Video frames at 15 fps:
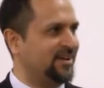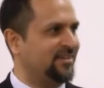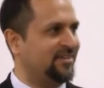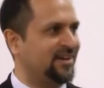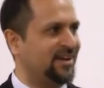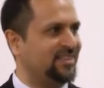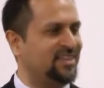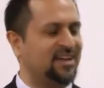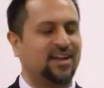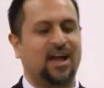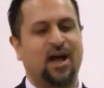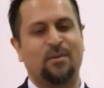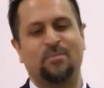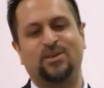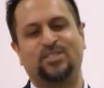right? The
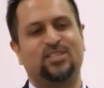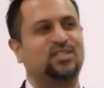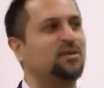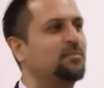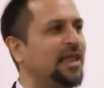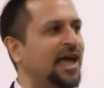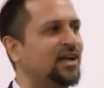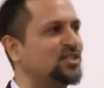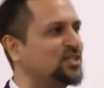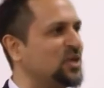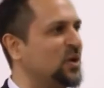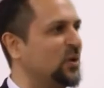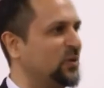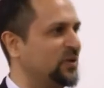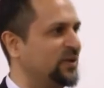Kaaba is just a black
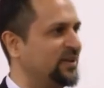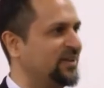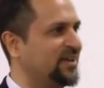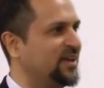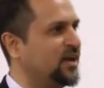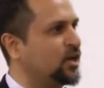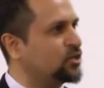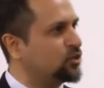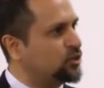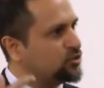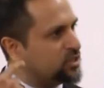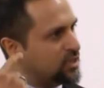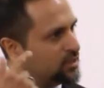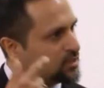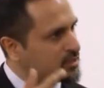stone. So you
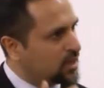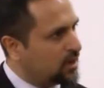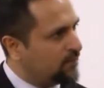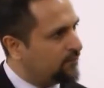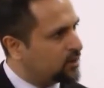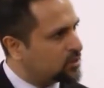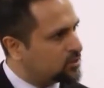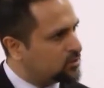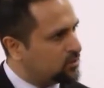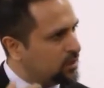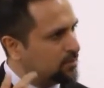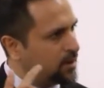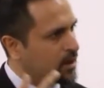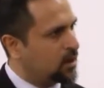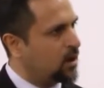see this kind of extreme
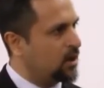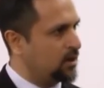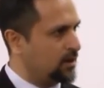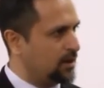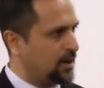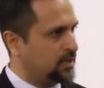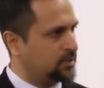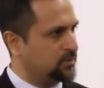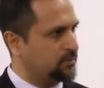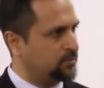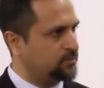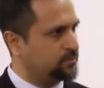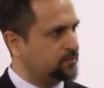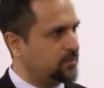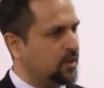iconoclasm.
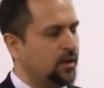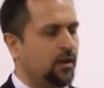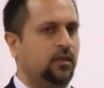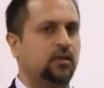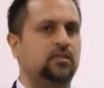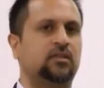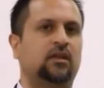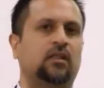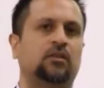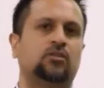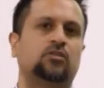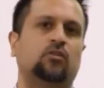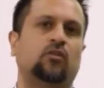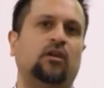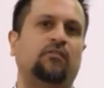There's another
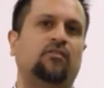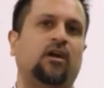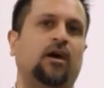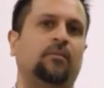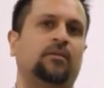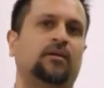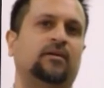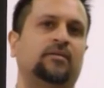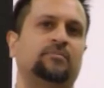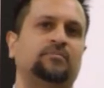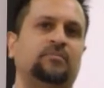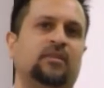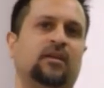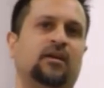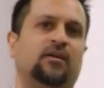story of Rabia
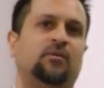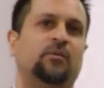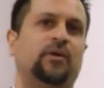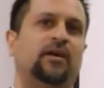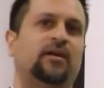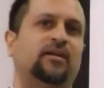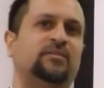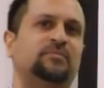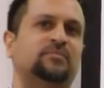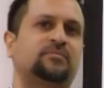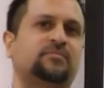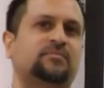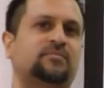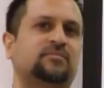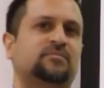where
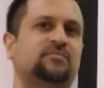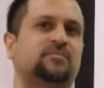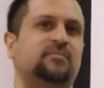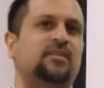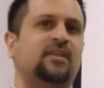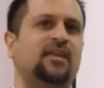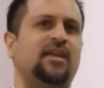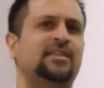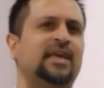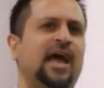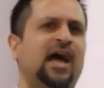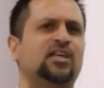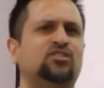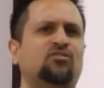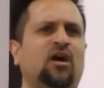they
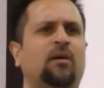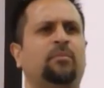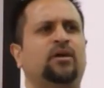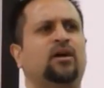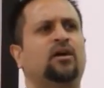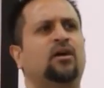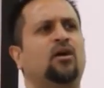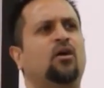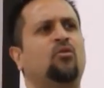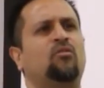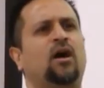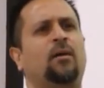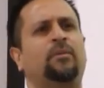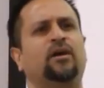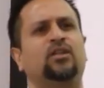asked Rabia, Oh
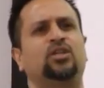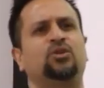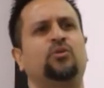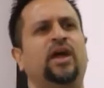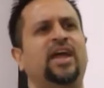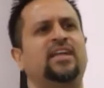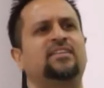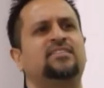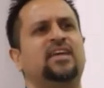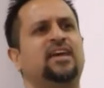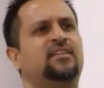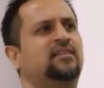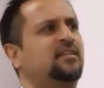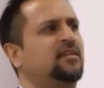Rabia, do you hate Satan?